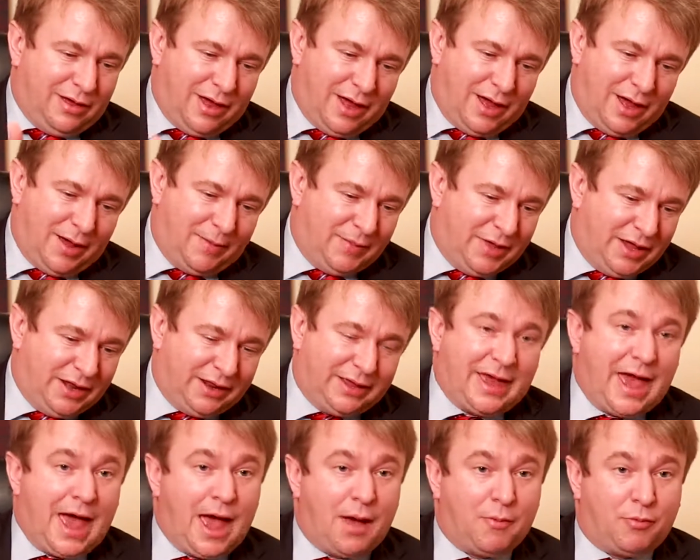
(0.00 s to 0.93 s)
In
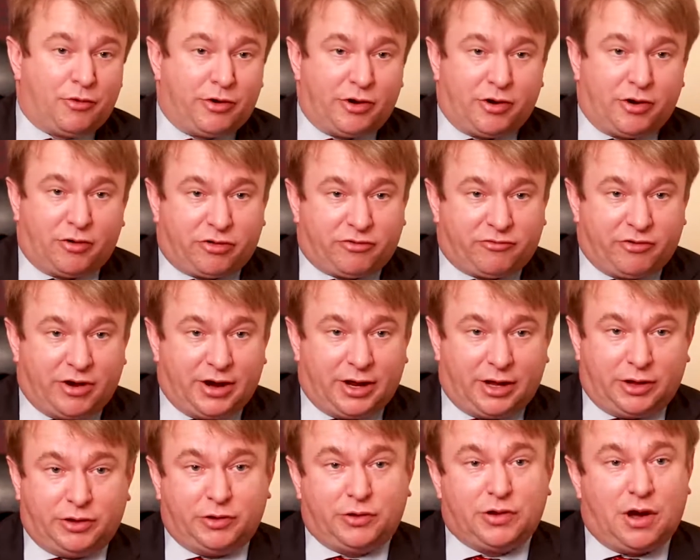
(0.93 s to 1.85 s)
Canberra in
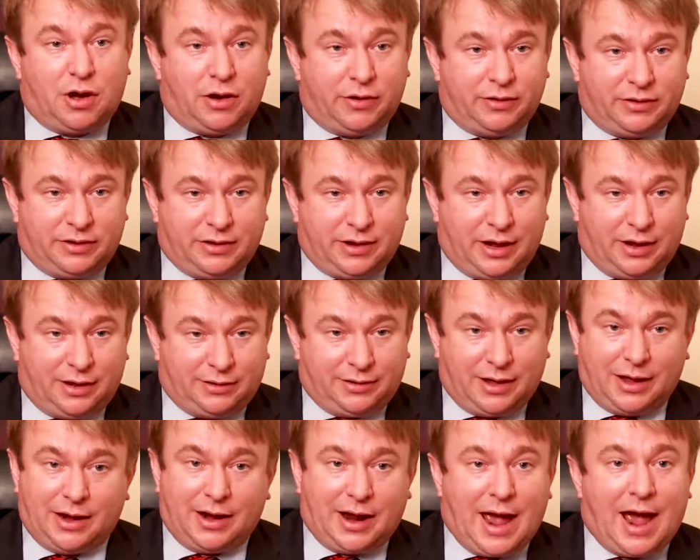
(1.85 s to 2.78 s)
Australia, you can't take
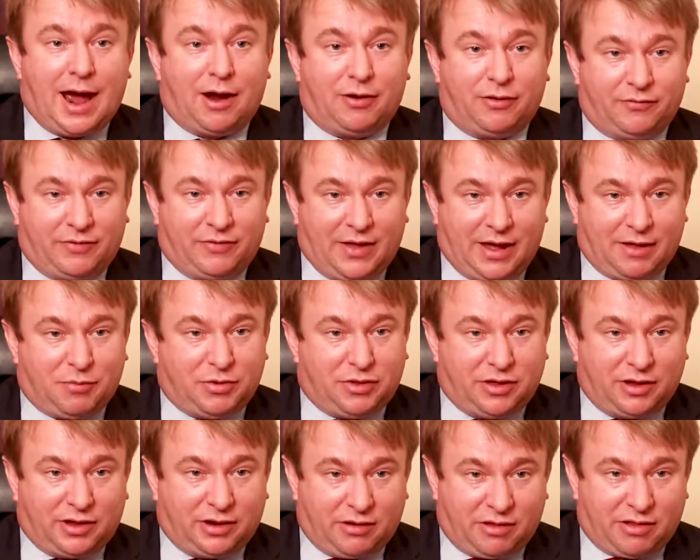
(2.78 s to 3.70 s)
data out of that
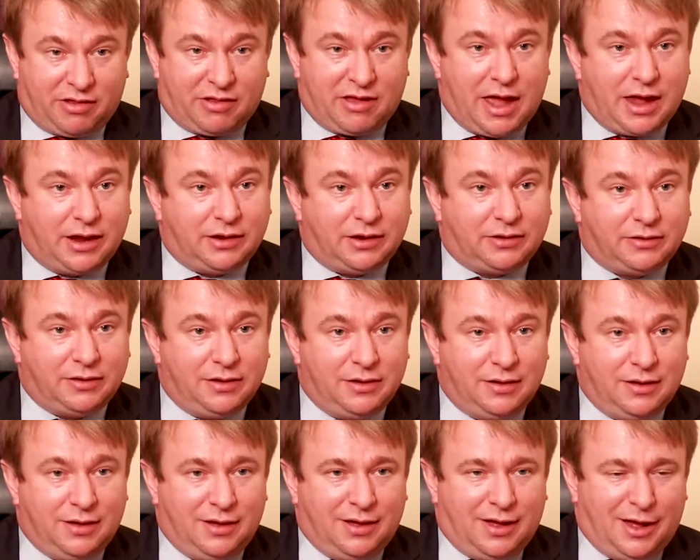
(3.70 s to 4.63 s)
particular state.
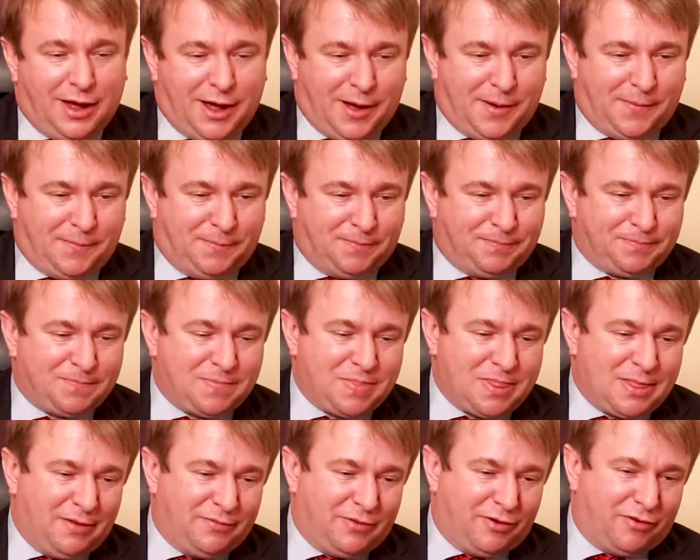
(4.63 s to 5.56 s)

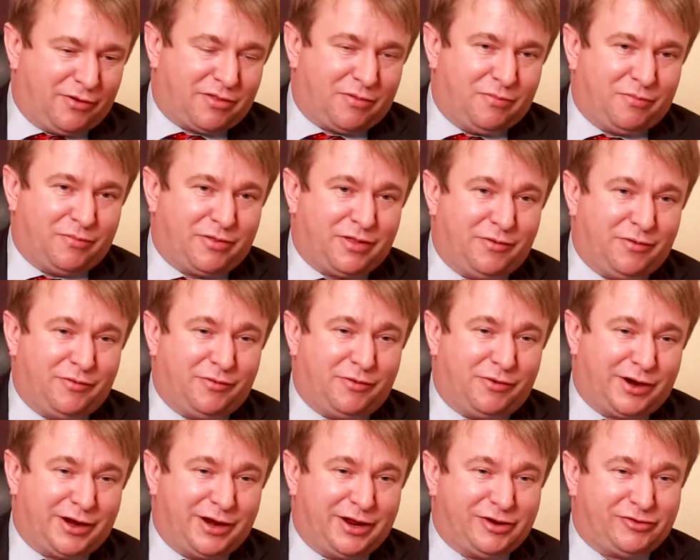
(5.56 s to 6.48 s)
There are some similar
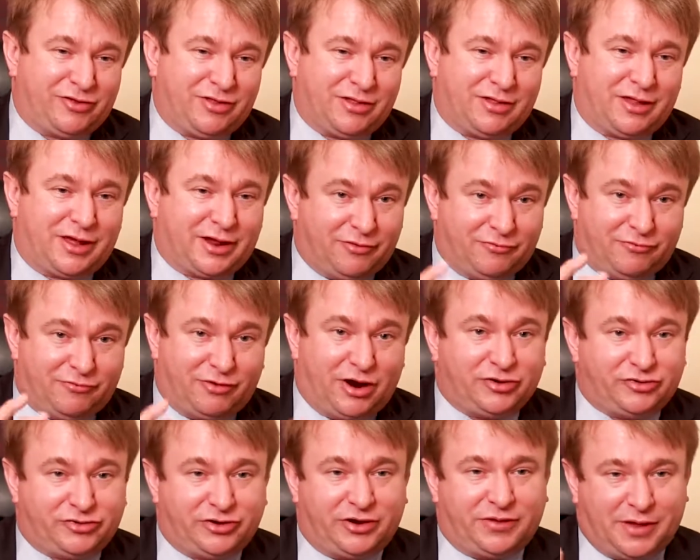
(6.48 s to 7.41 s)
regulations, like in
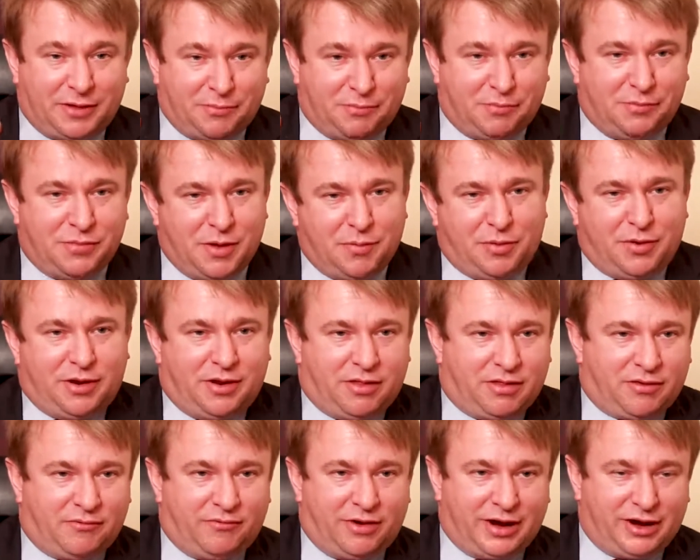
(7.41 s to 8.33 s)
Russia, they put in
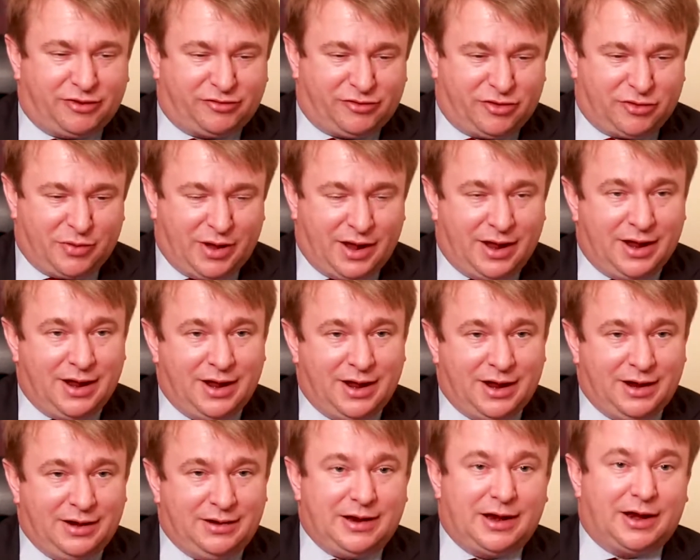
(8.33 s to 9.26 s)
some regulations where
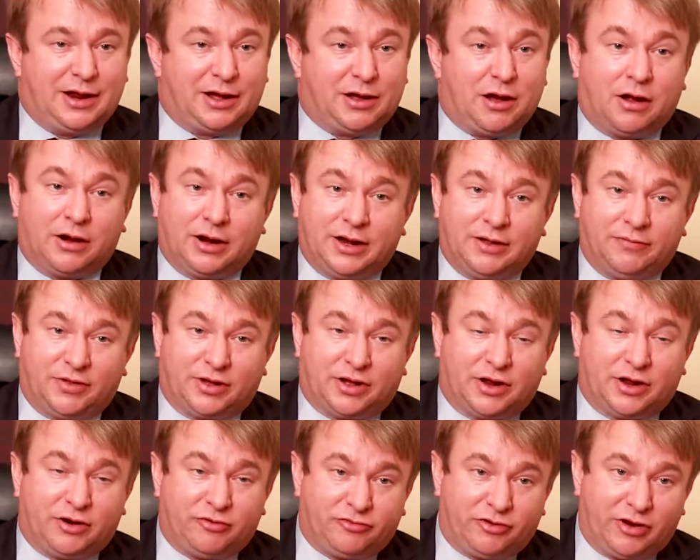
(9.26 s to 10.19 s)
data can't leave the
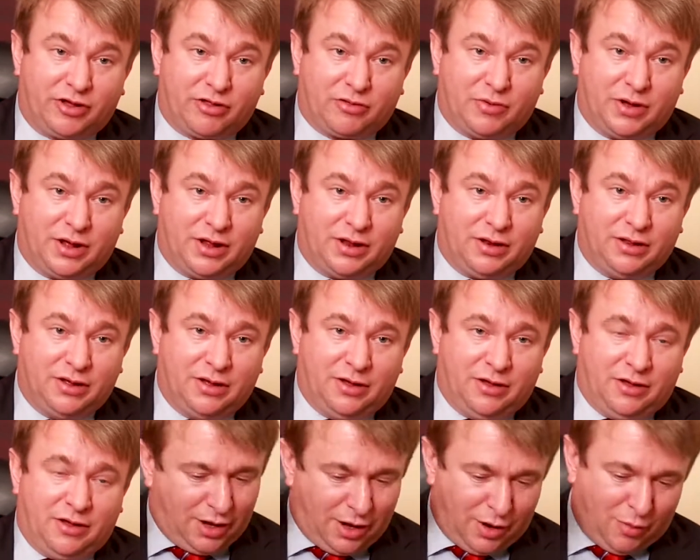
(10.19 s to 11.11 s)
country as well.
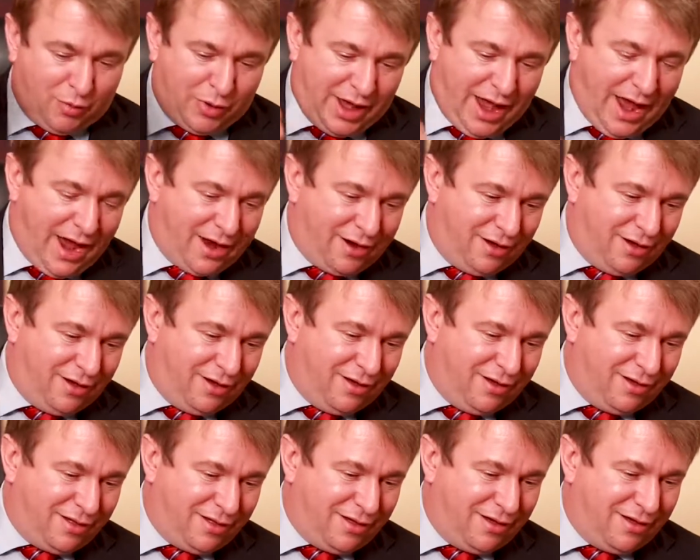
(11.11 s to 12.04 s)
We had
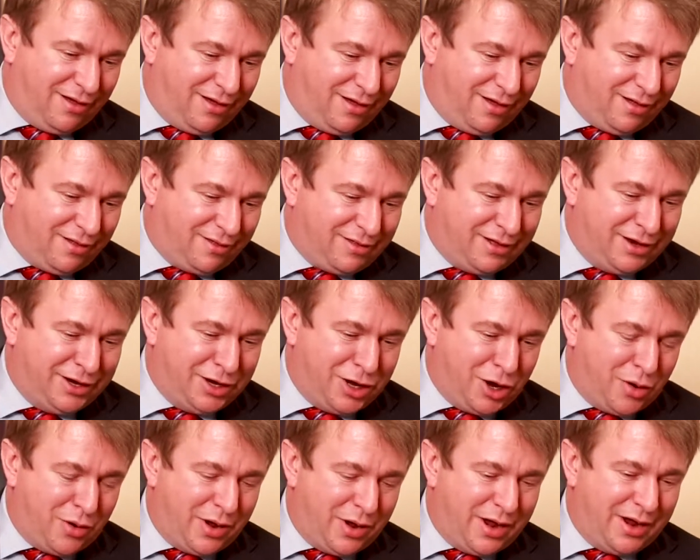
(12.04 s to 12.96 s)
a
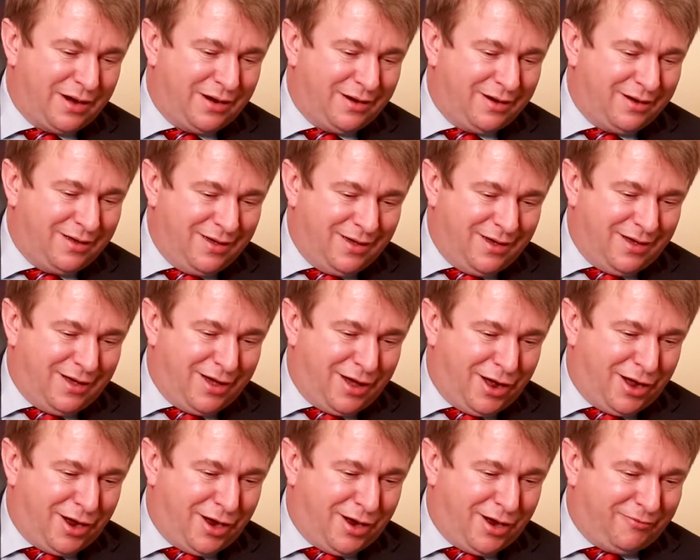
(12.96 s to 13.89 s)
CDO in
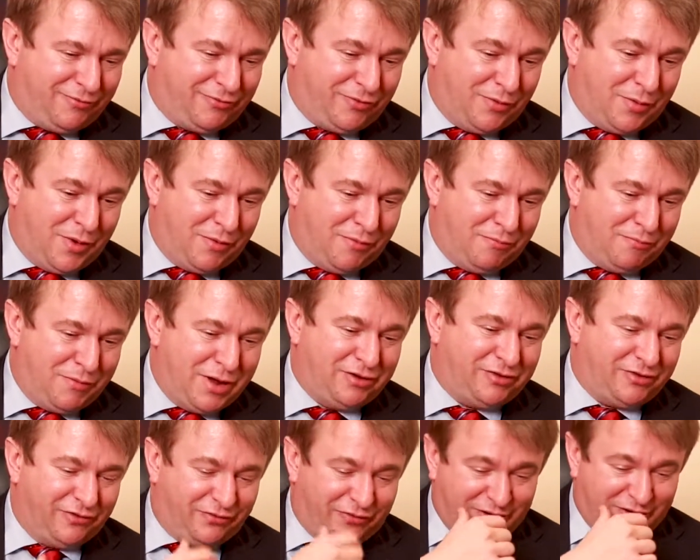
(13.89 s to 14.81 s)
from a
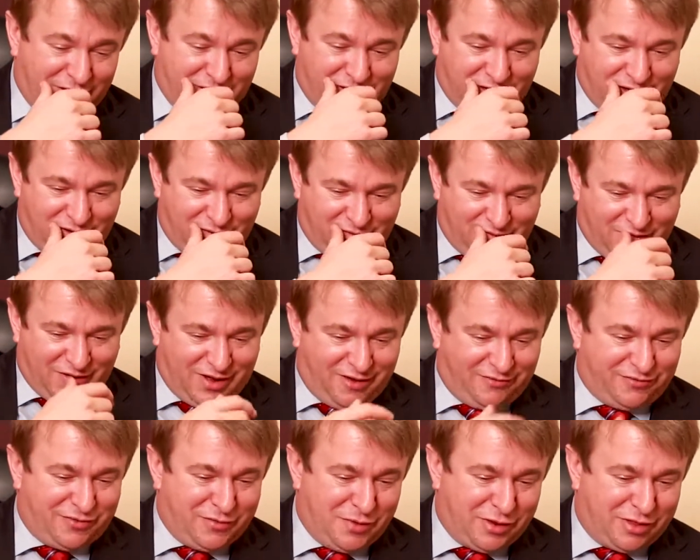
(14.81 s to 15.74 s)
major FinServ
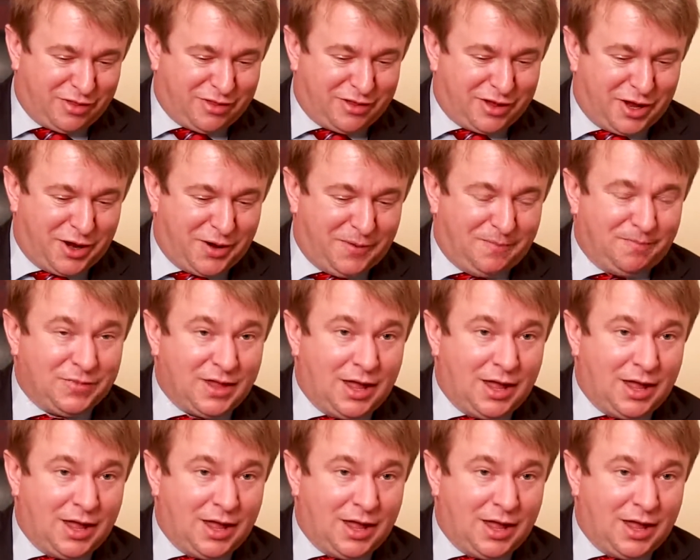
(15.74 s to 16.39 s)
a few months ago.